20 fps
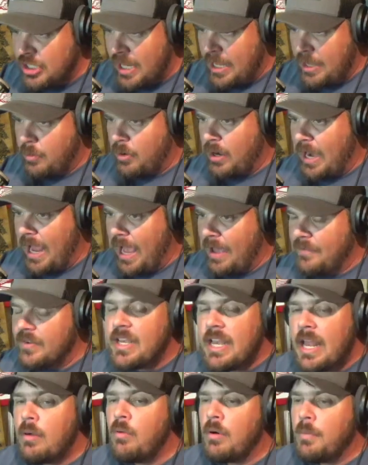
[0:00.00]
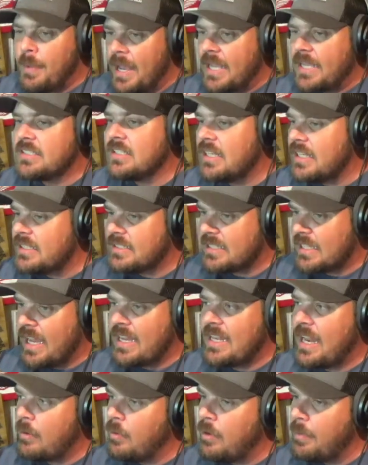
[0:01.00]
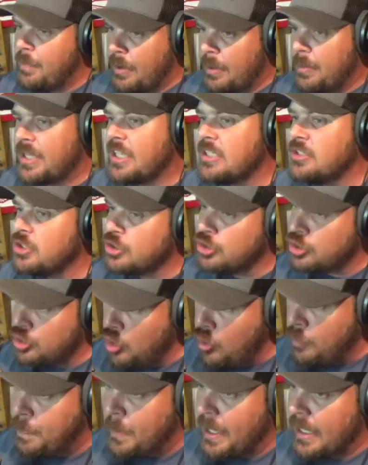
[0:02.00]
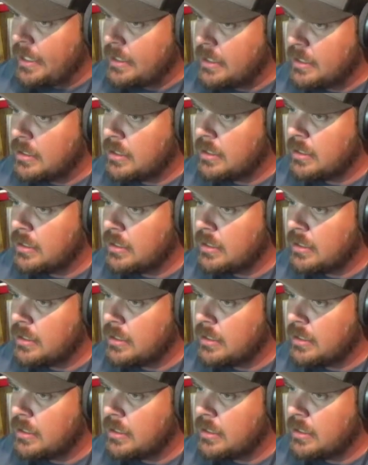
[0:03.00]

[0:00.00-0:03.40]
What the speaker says: they were having, they were basically saying that Republicans are stupid.